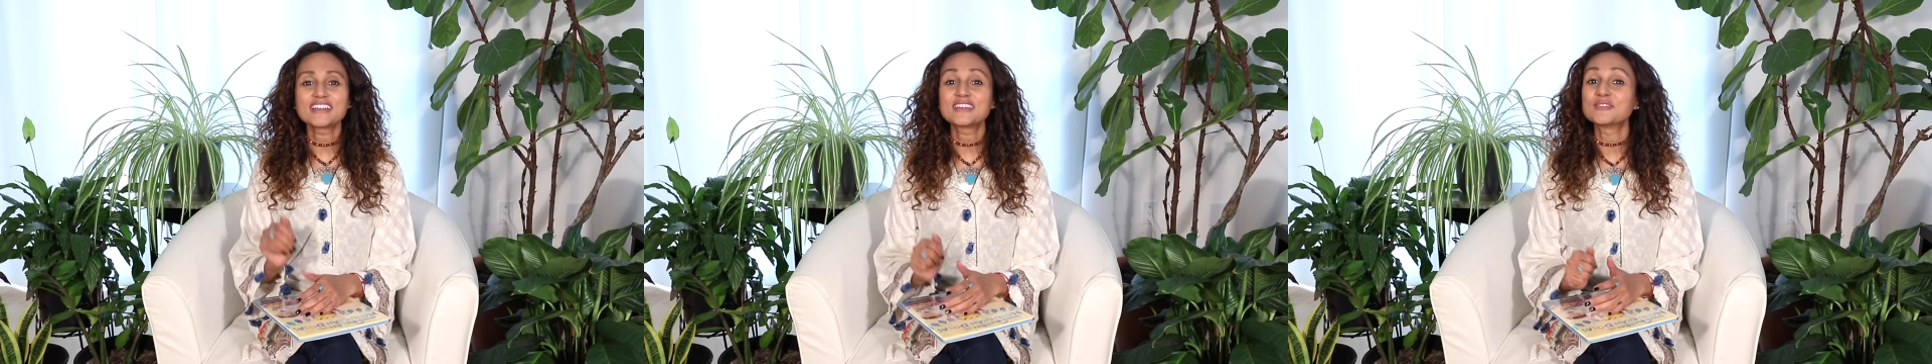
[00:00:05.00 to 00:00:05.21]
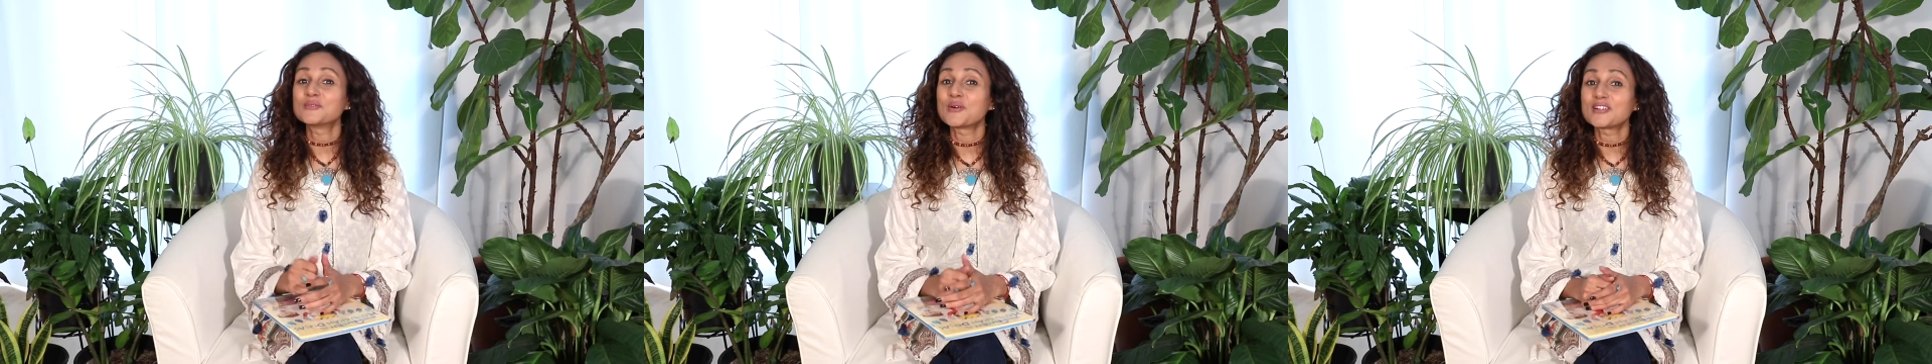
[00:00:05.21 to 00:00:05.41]

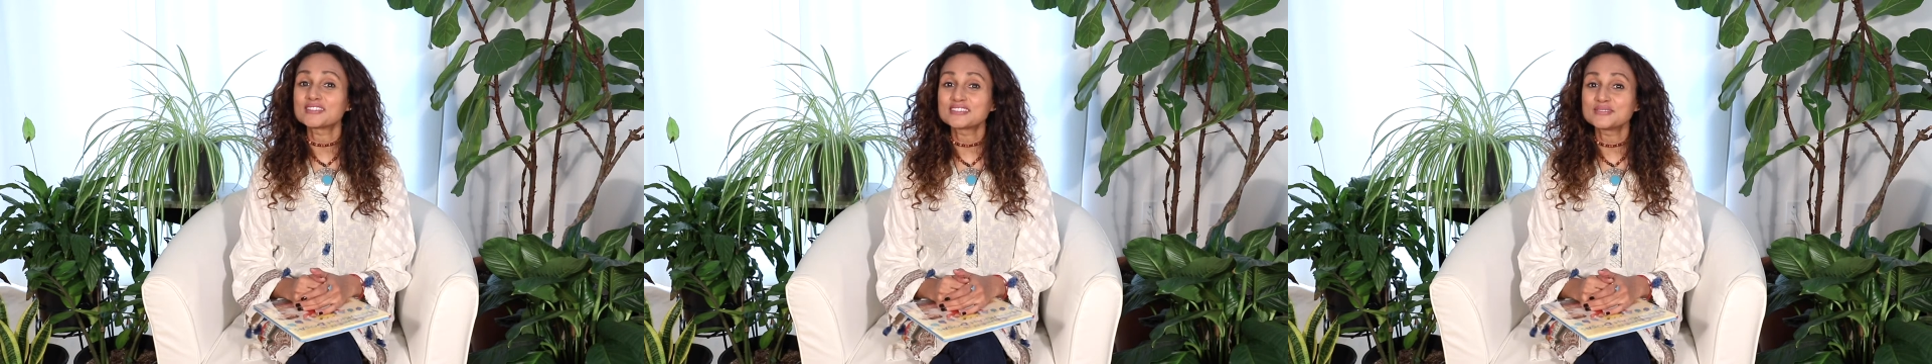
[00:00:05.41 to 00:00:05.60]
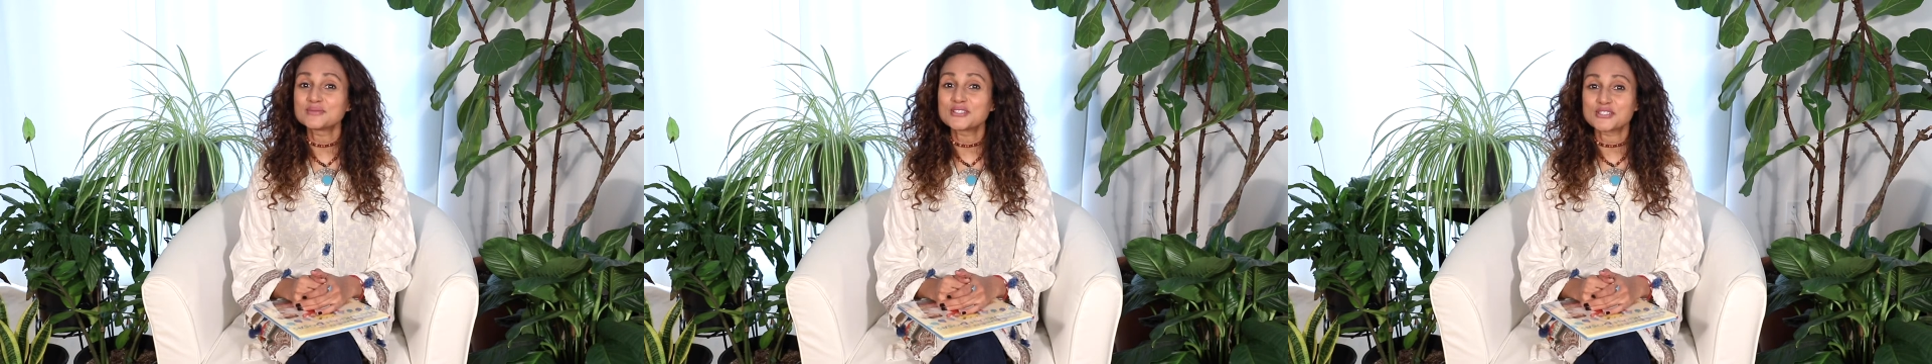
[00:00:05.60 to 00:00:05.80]
and
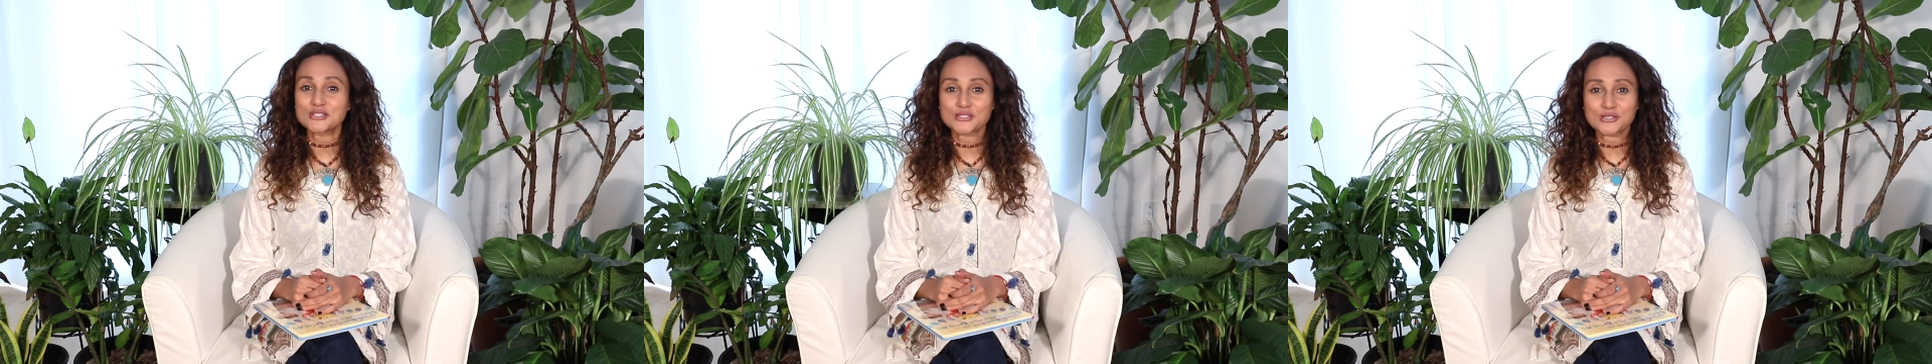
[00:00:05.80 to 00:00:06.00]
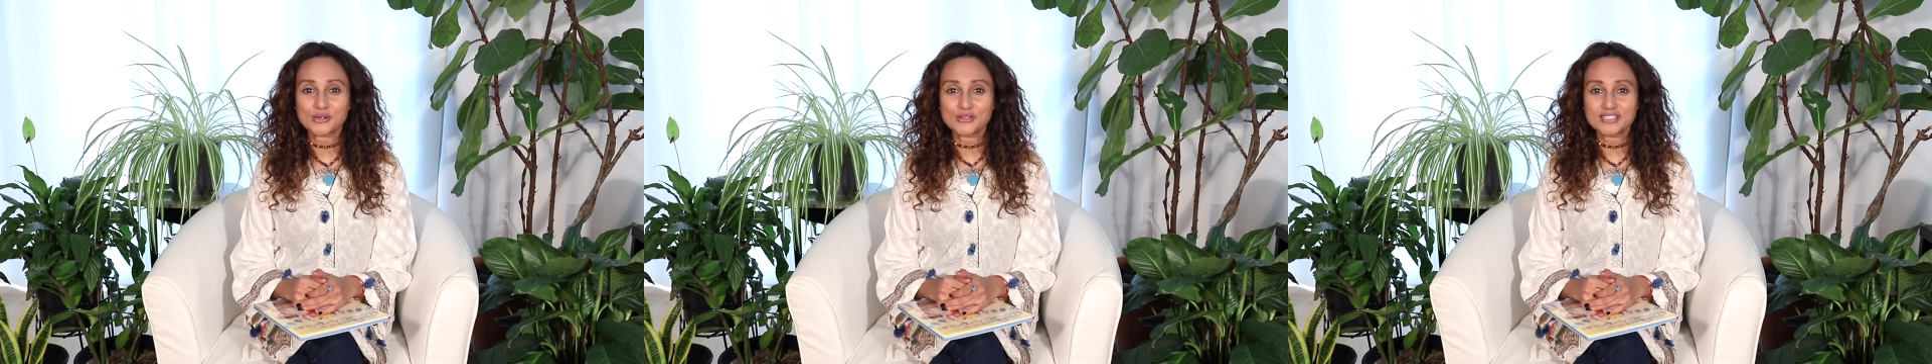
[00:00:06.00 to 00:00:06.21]
welcome to
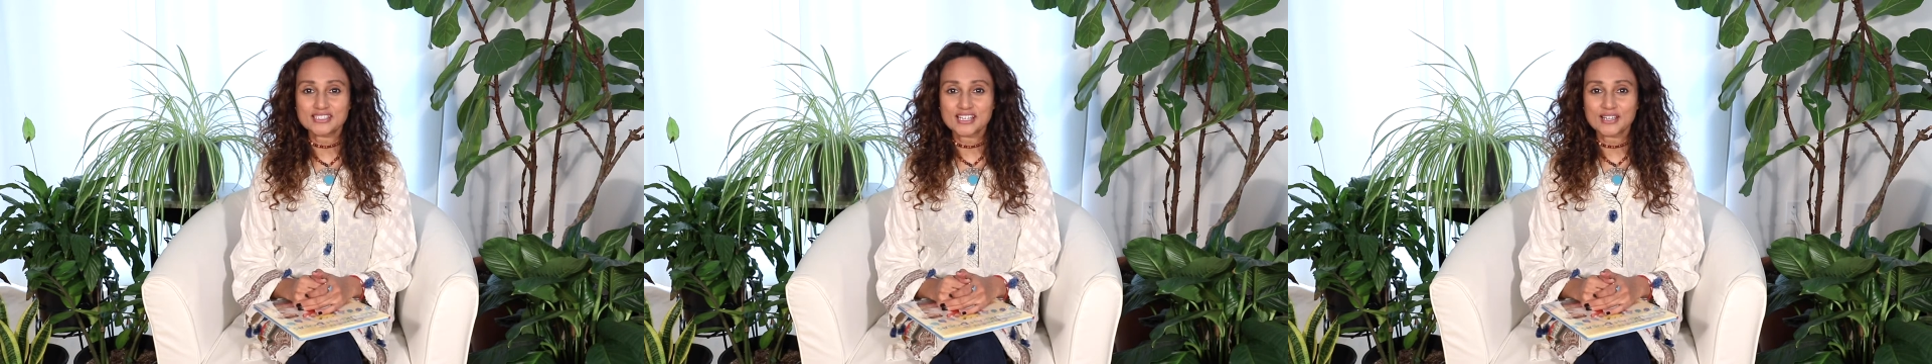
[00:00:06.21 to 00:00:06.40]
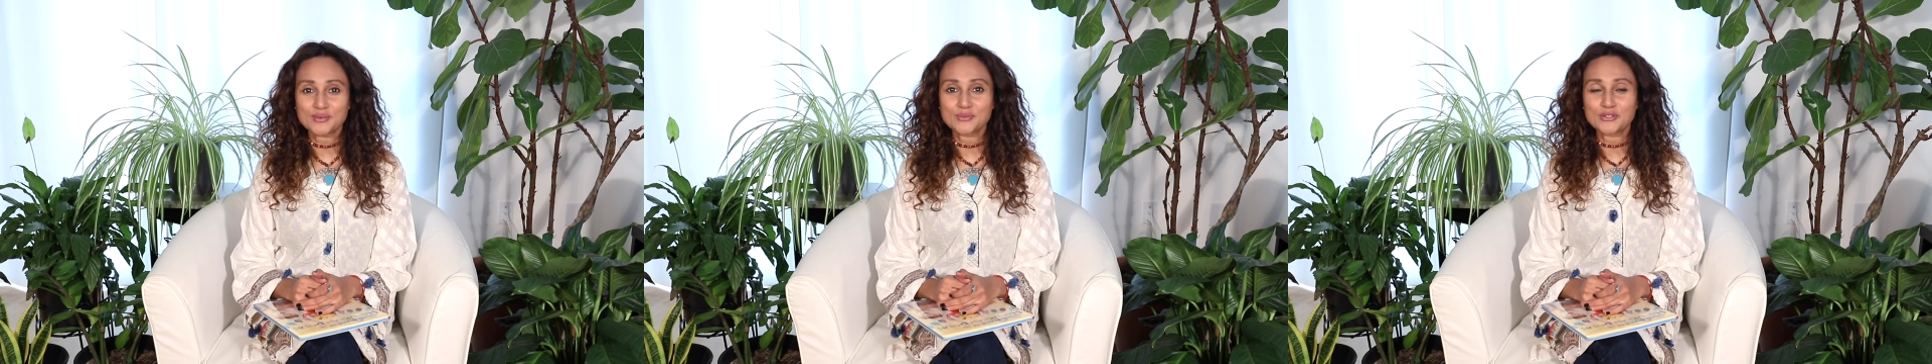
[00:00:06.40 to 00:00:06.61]

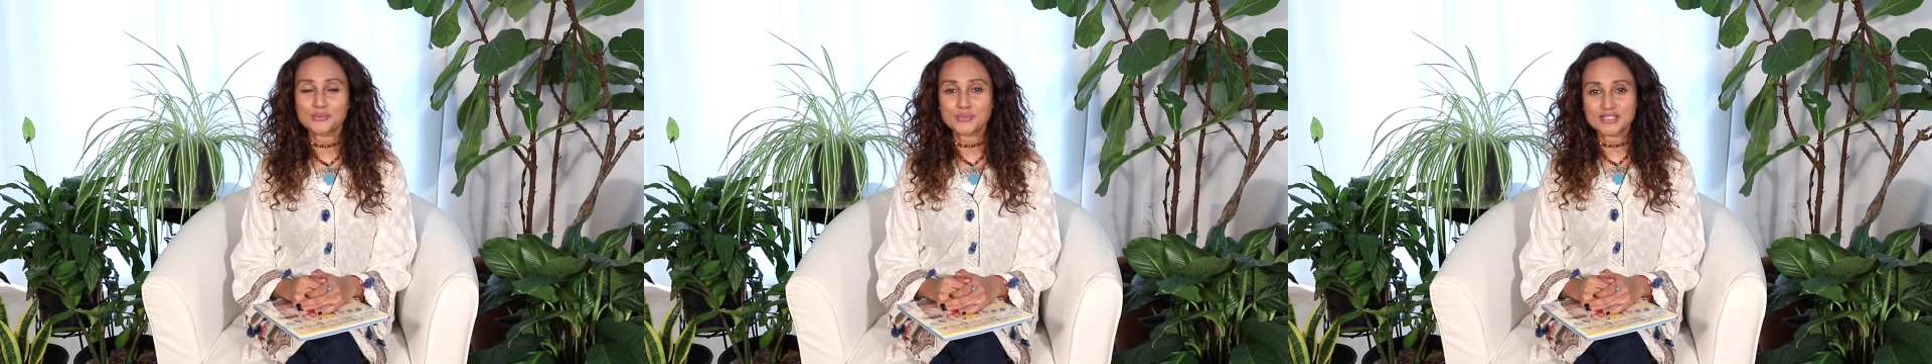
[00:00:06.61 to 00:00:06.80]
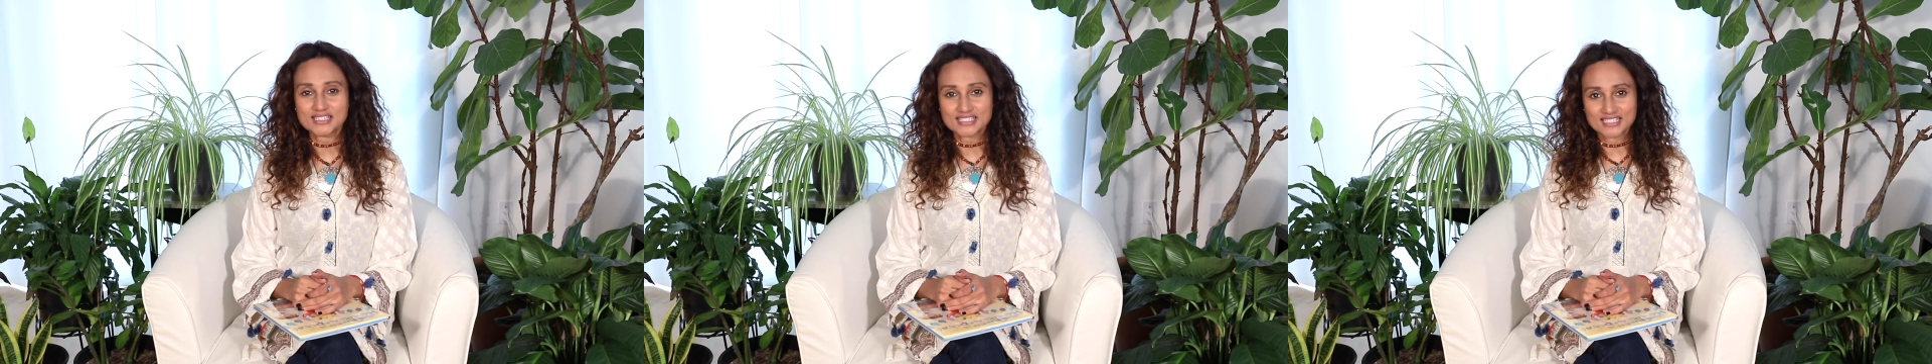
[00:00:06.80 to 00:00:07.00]
Storytime with
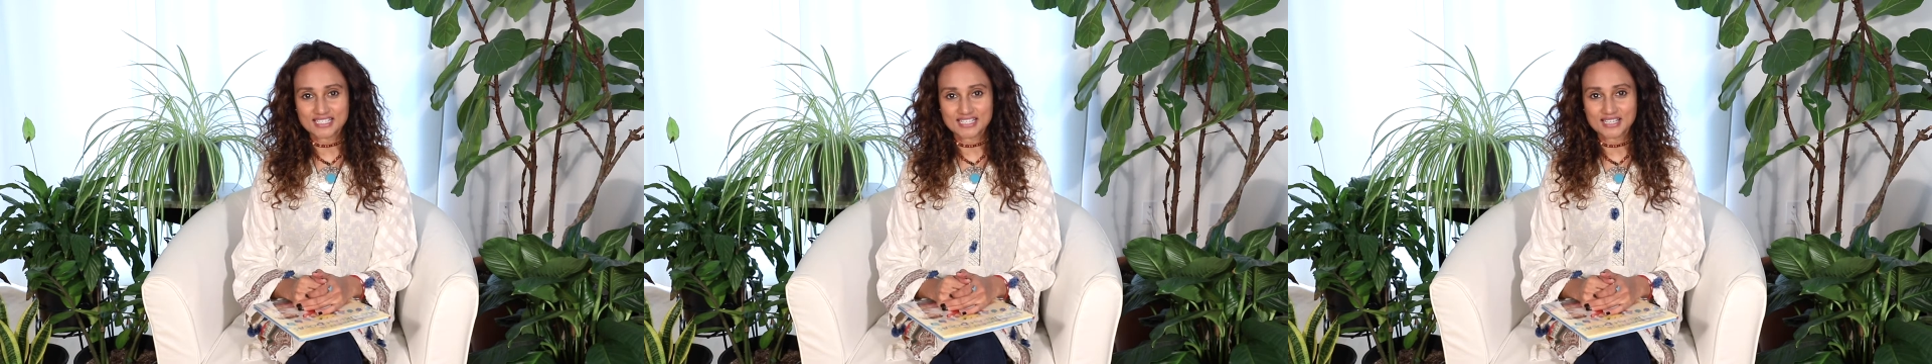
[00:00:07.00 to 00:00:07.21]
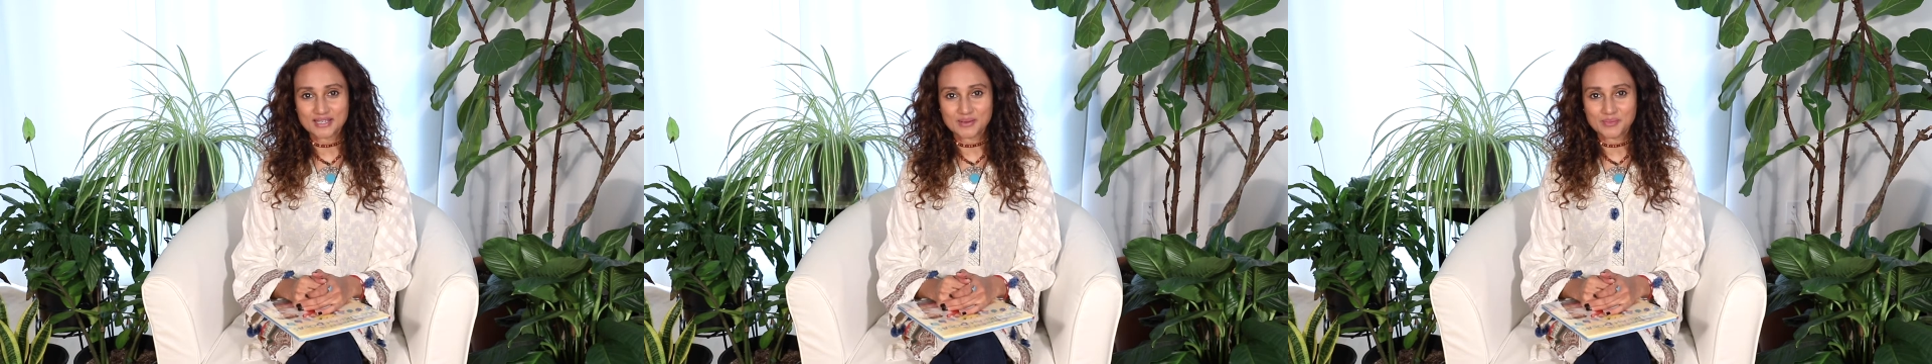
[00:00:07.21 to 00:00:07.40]
Ms
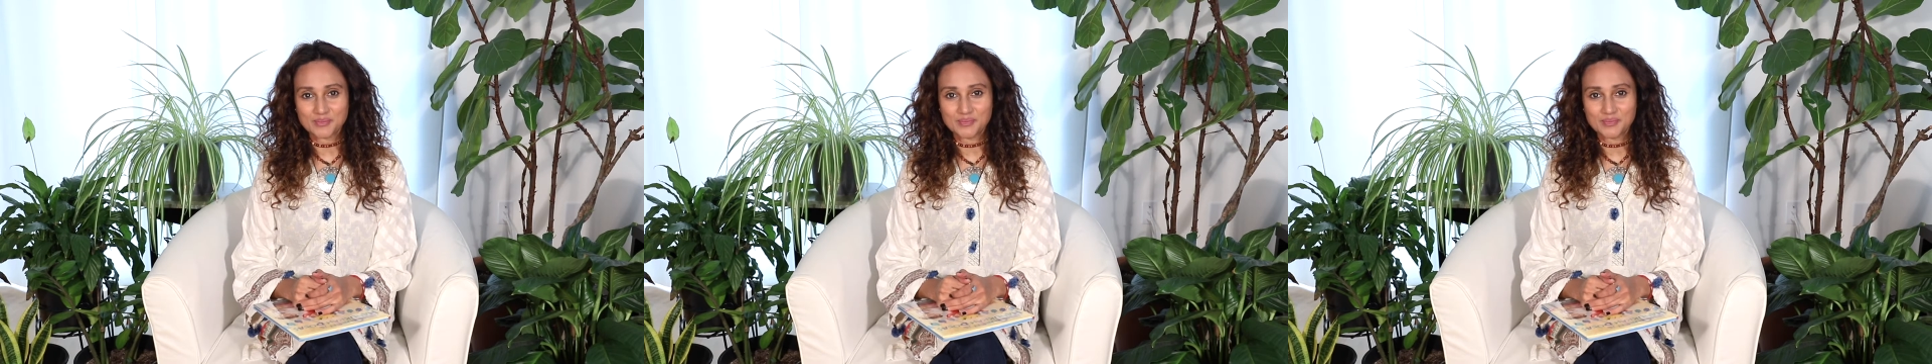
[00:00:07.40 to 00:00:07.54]
Nikki.